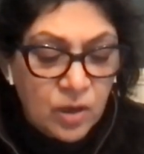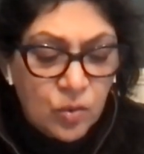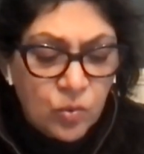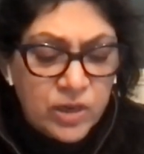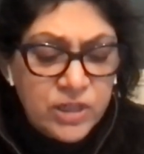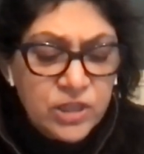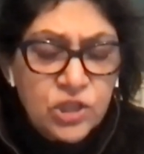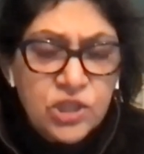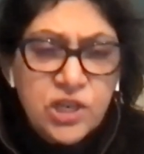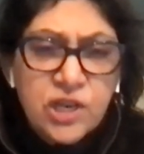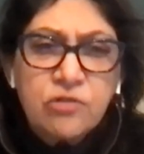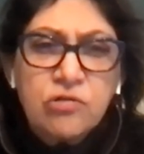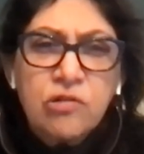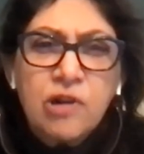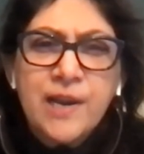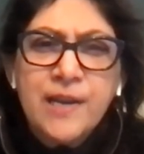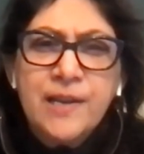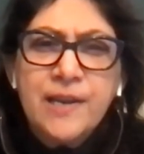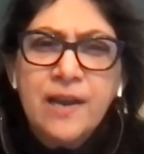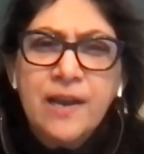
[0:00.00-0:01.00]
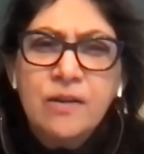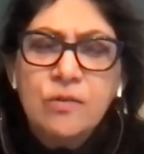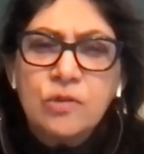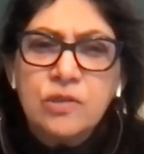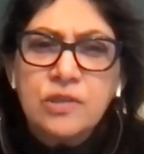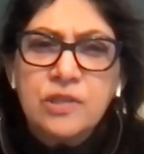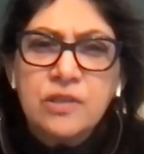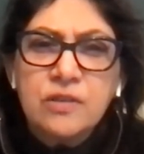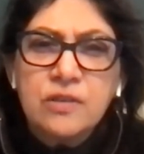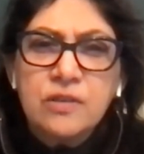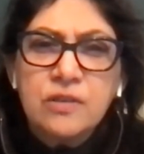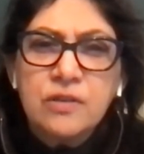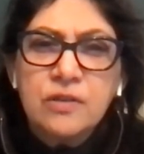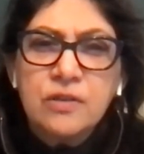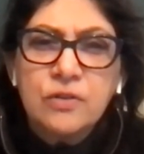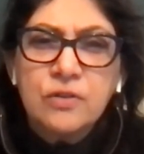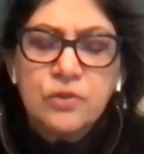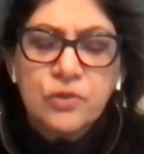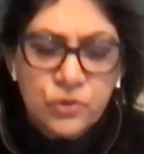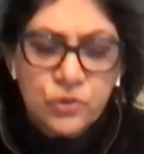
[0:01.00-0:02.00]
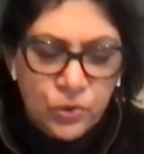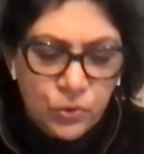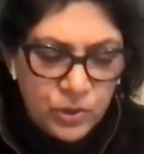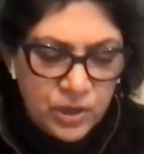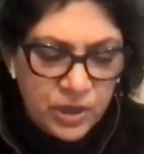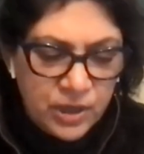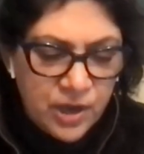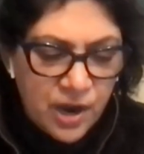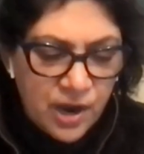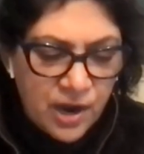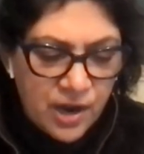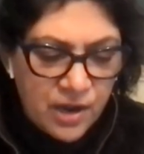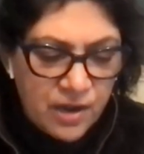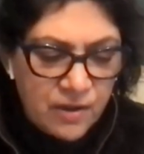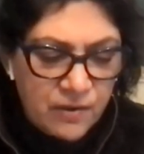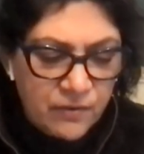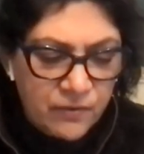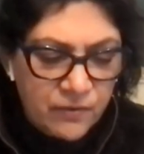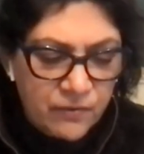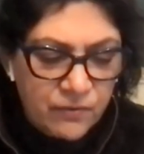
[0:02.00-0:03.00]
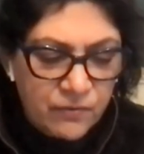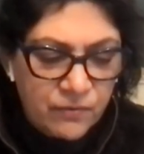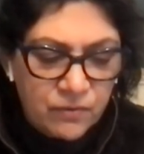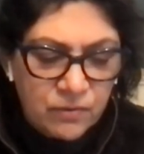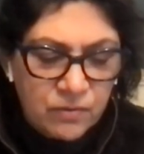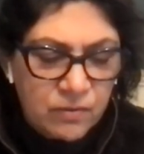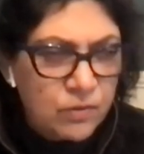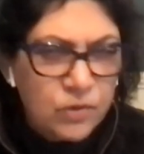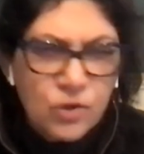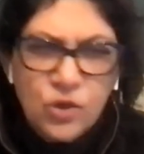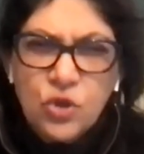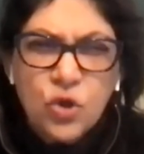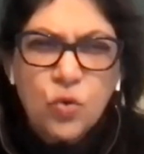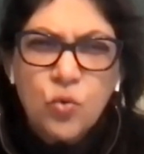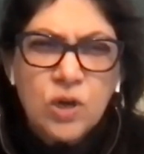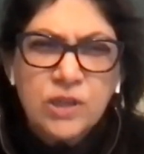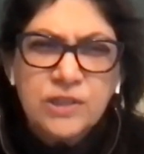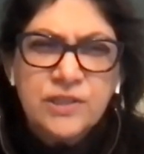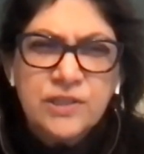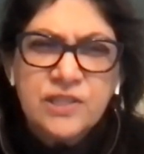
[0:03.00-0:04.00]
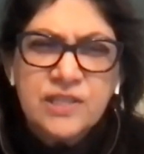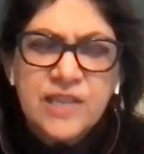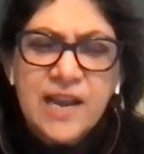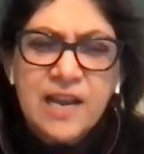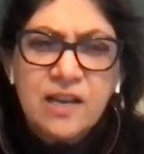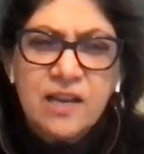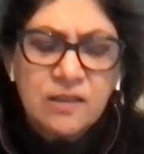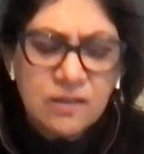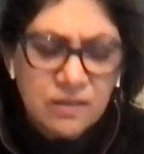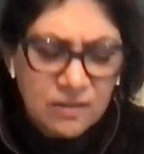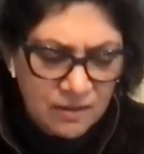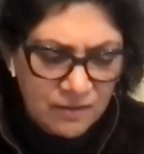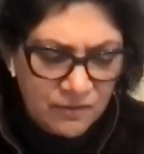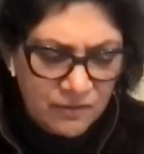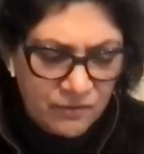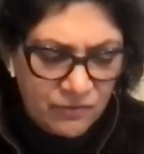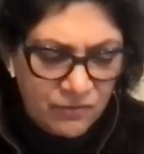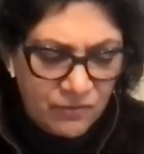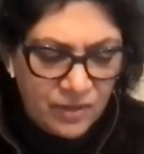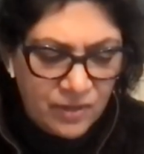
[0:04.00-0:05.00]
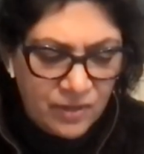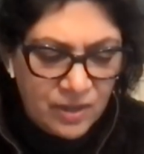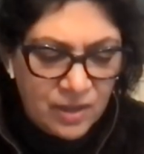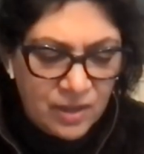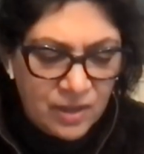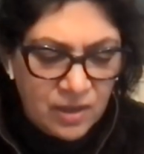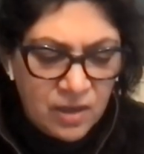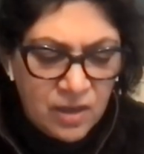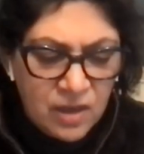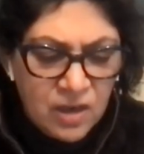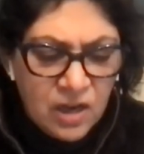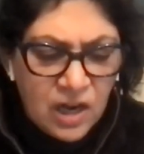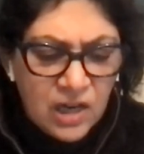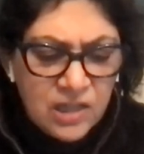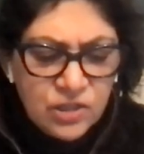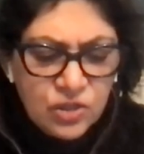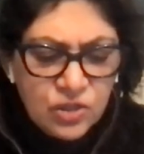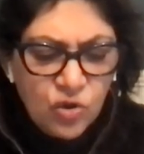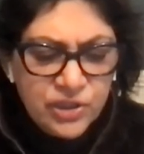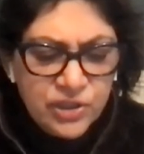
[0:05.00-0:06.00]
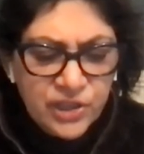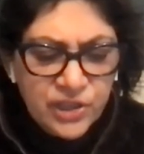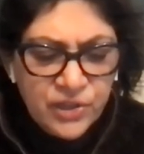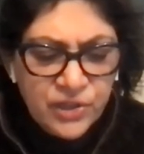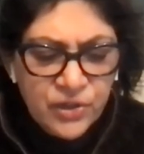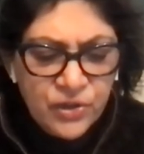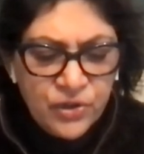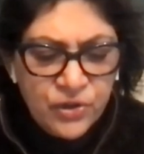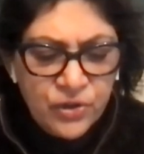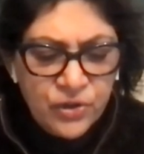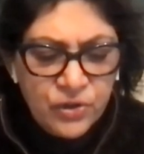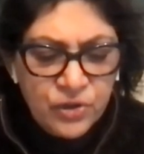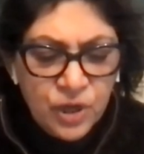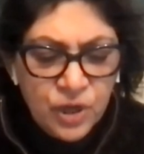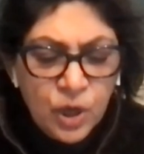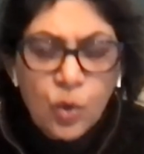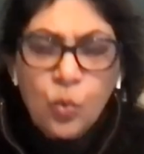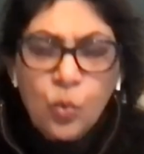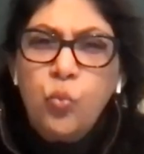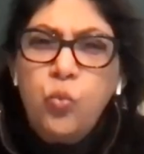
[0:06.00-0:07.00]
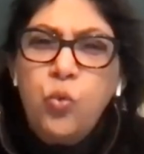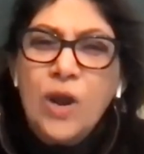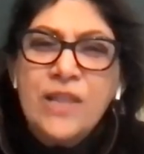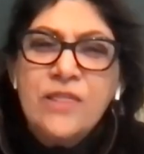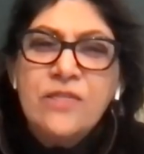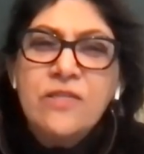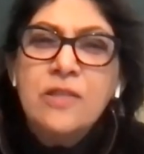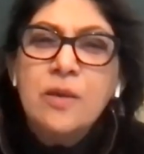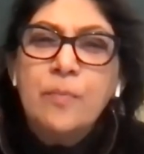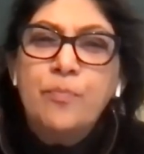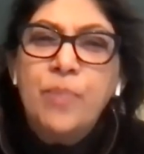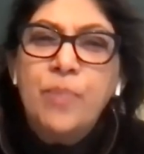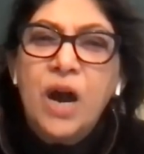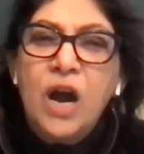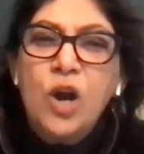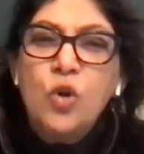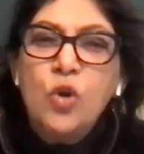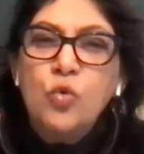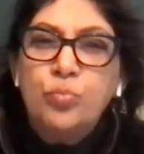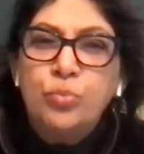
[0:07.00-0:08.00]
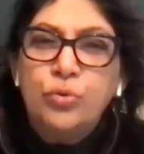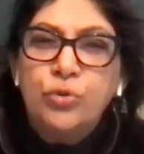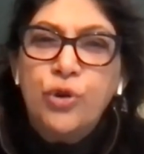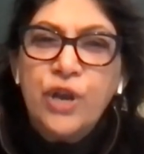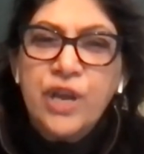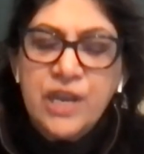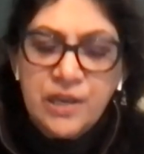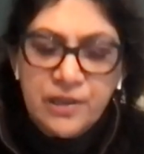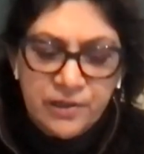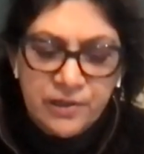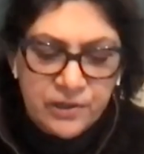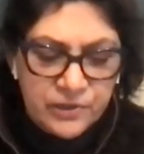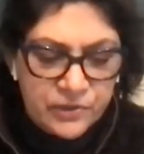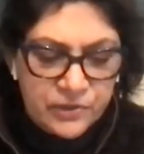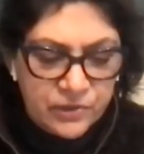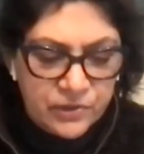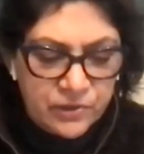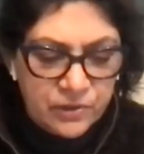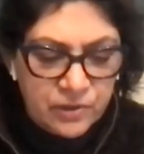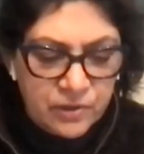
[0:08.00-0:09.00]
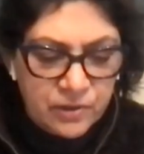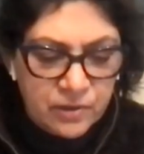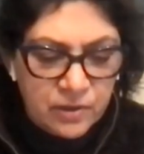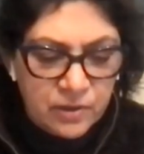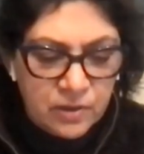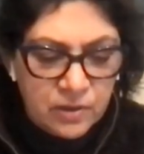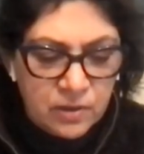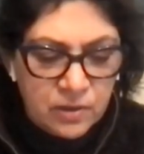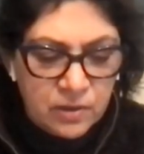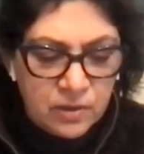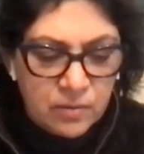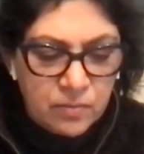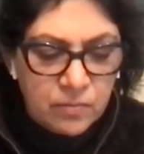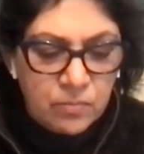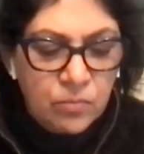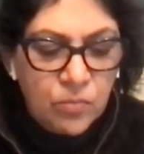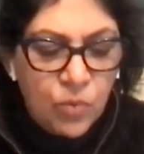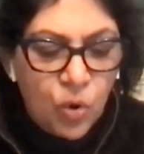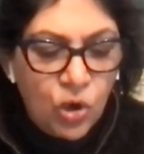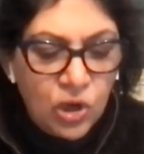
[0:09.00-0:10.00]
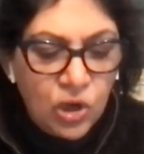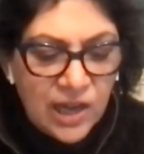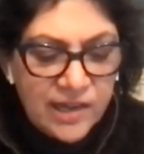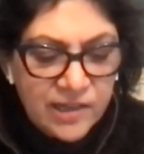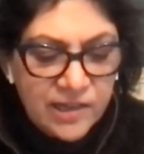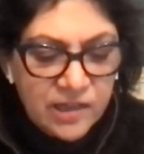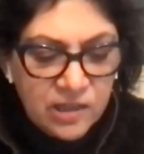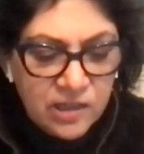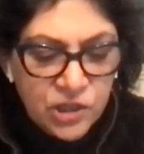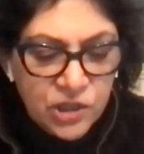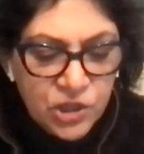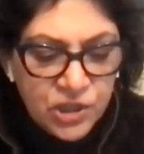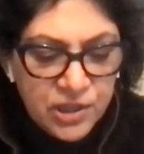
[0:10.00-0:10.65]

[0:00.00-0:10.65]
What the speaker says: When she cried out, so did I. No one sang. I thought I heard when the bow breaks. More likely,